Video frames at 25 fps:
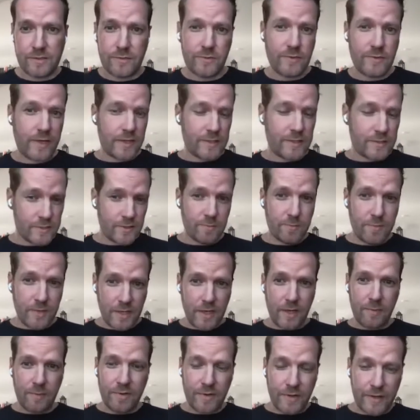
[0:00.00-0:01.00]
to get some
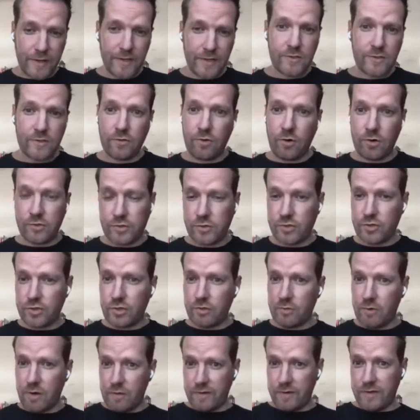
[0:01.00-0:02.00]
bigger players to also
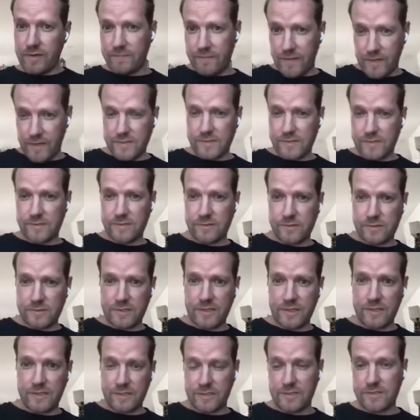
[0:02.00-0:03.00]
show our investors
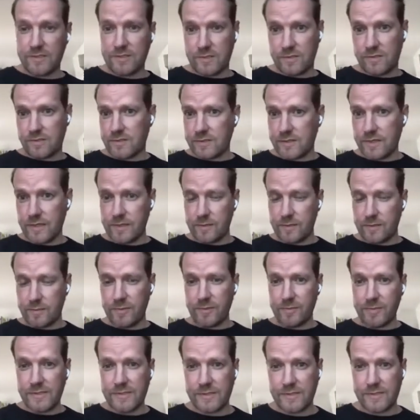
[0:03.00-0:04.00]
that it is a sustainable
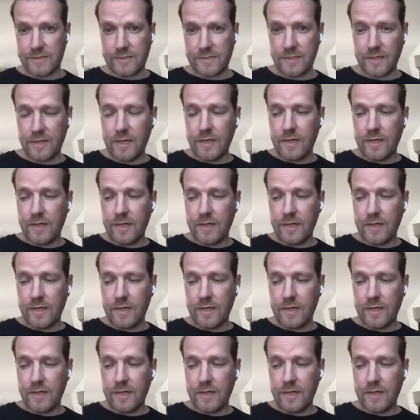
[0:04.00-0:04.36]
business.